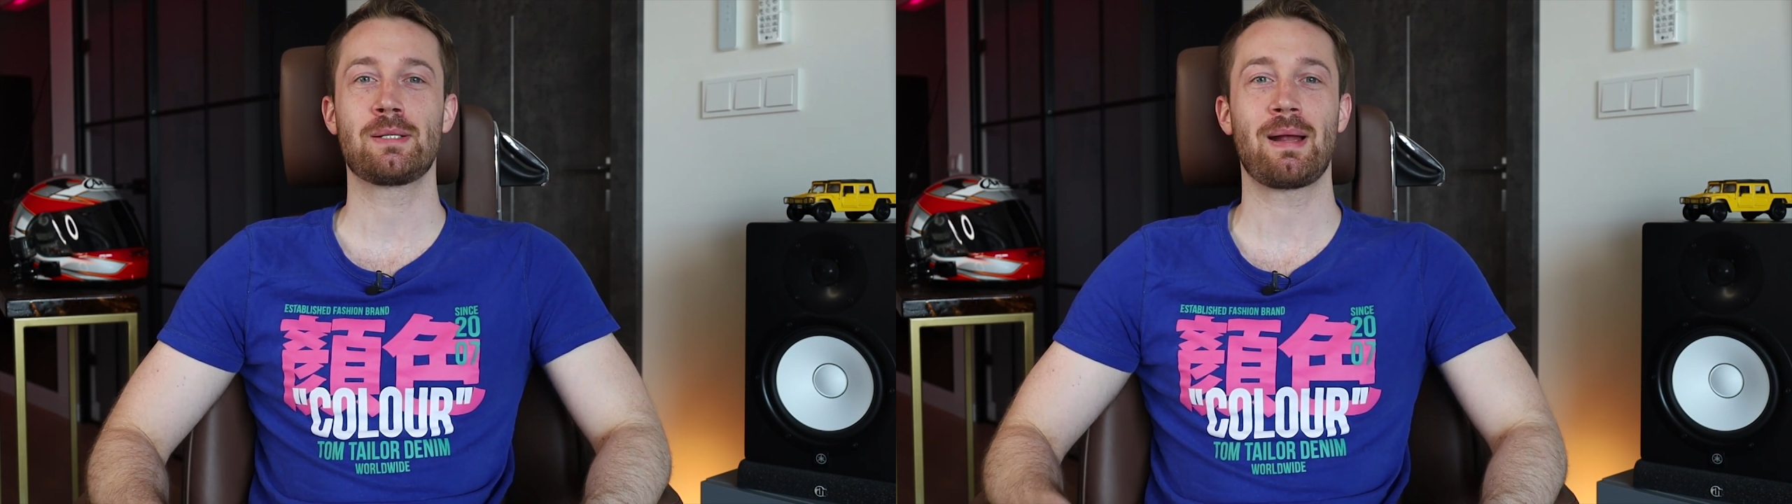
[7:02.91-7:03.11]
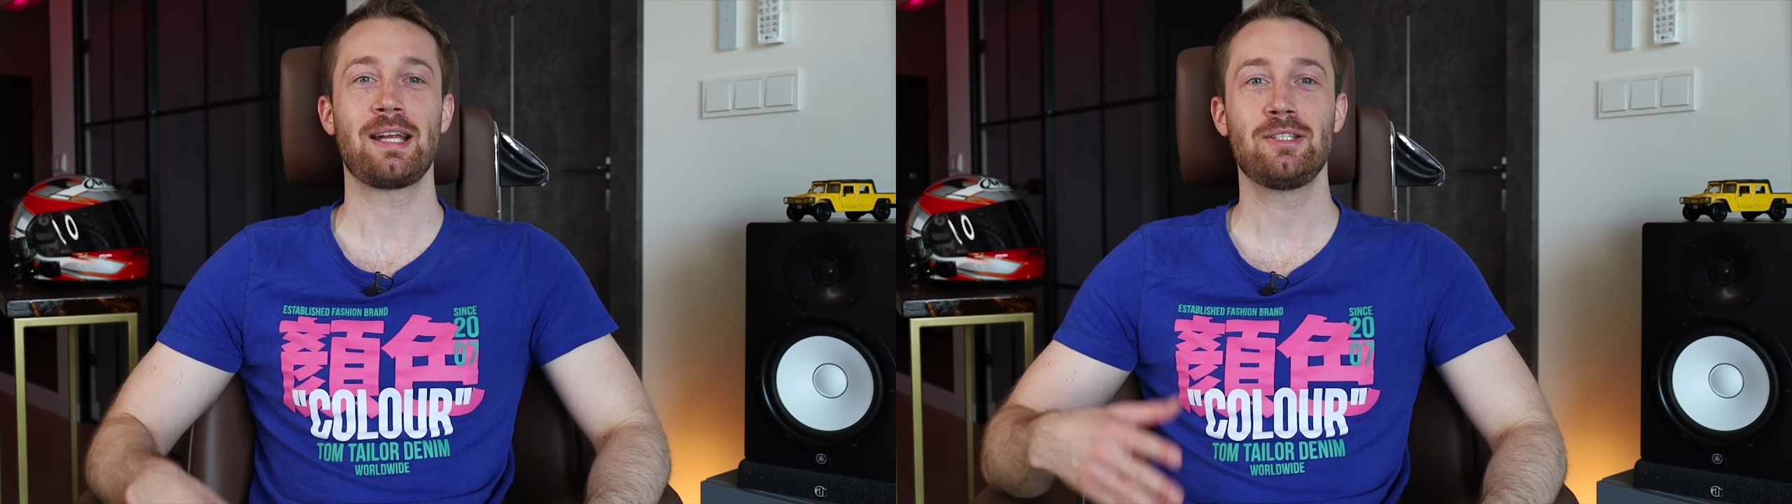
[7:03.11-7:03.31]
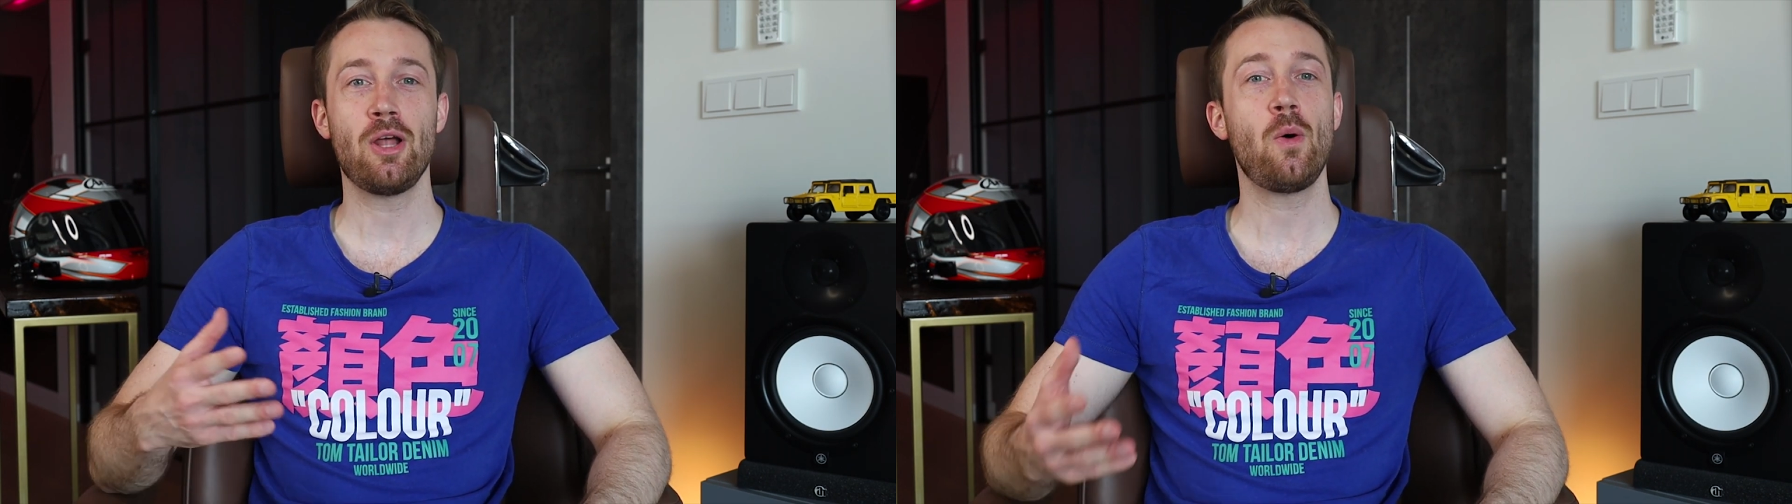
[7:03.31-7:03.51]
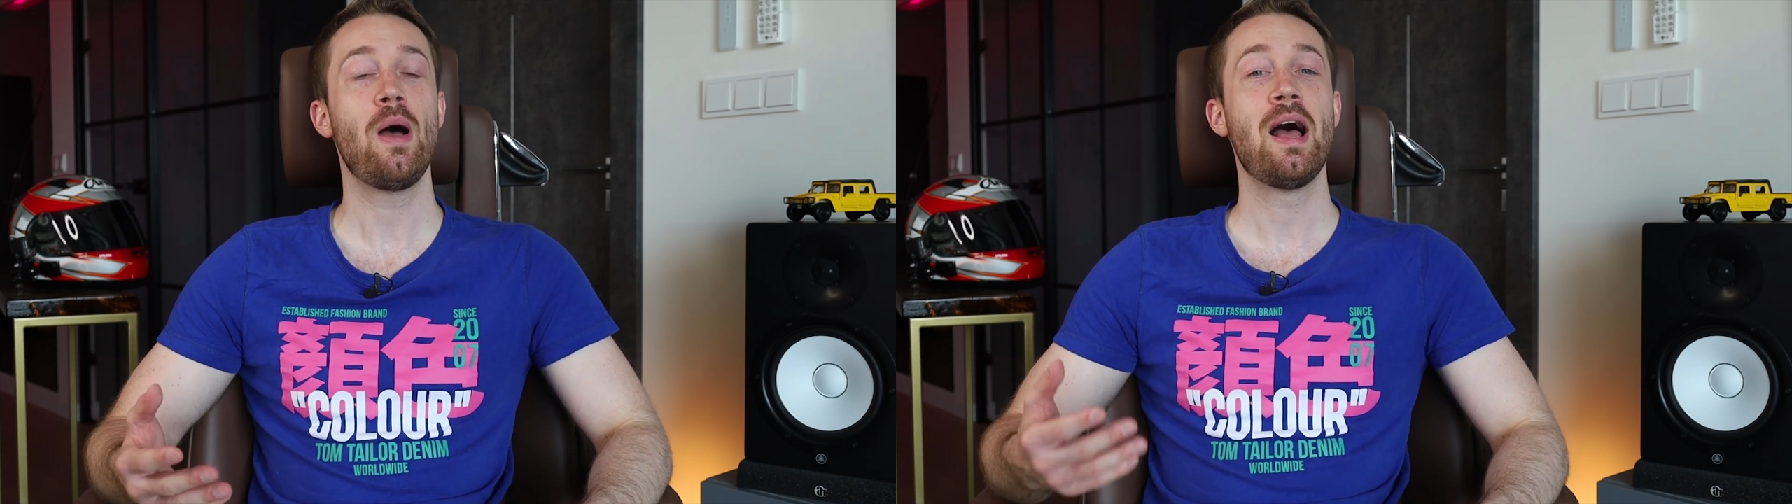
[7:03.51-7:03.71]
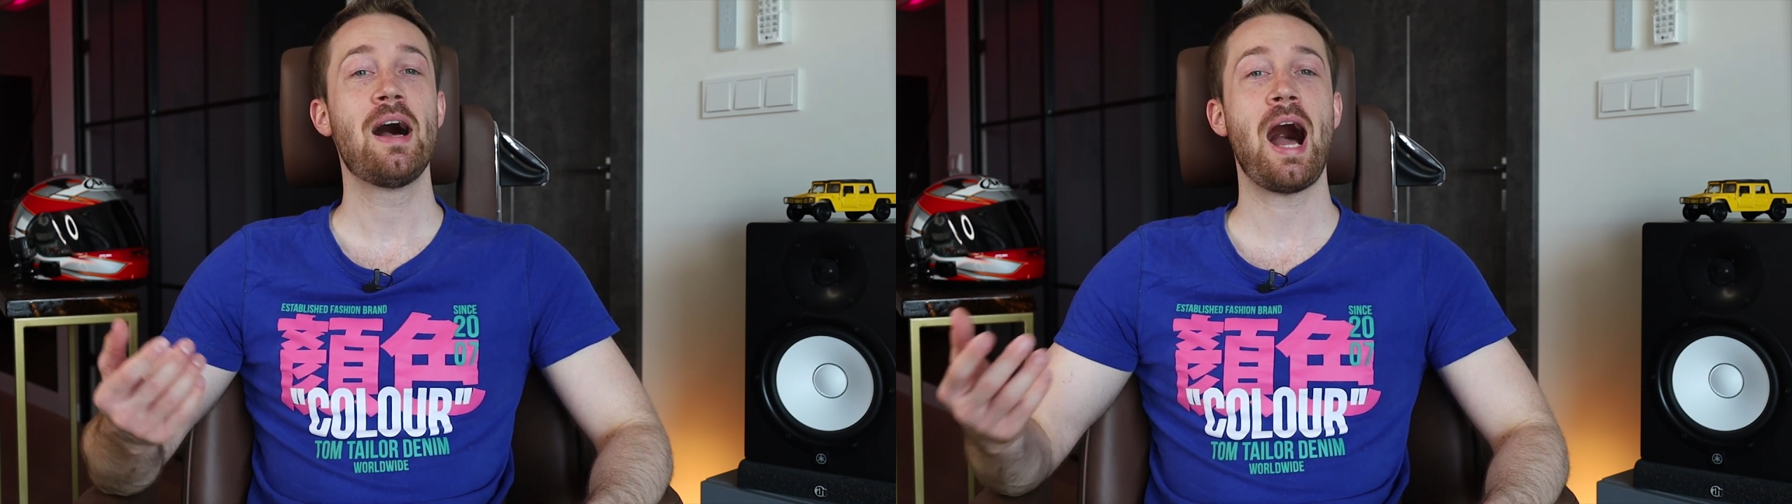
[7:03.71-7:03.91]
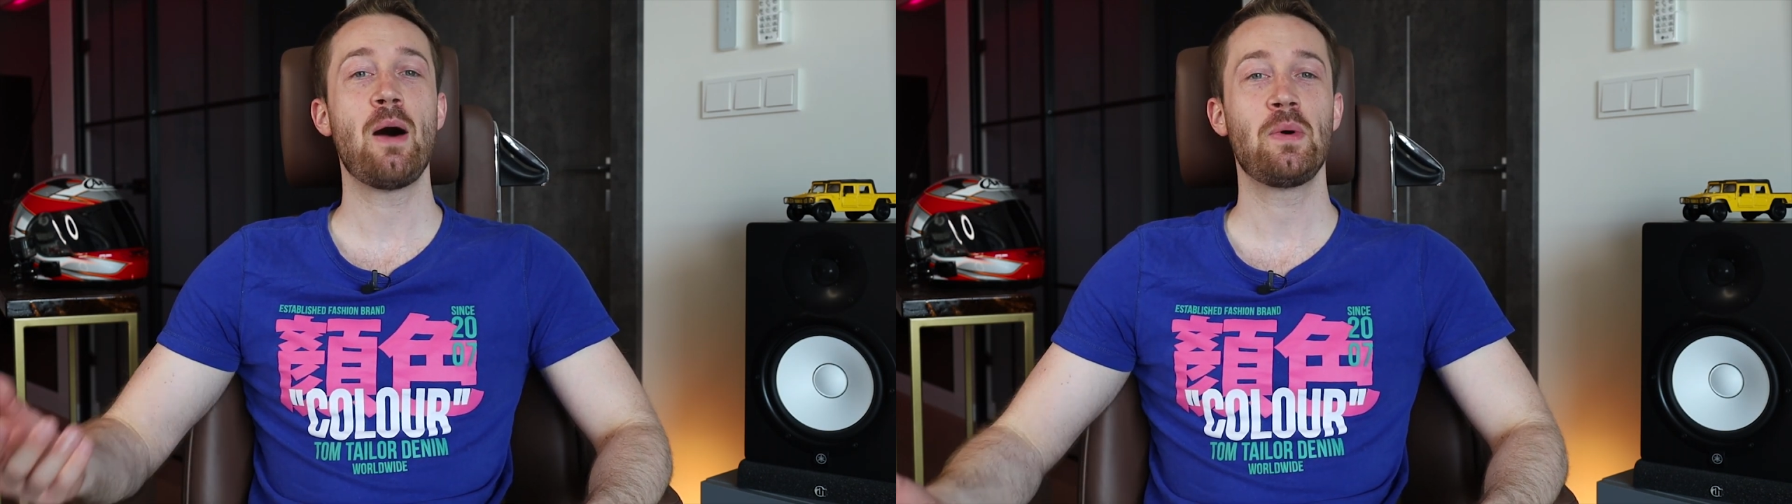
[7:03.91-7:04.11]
but I know how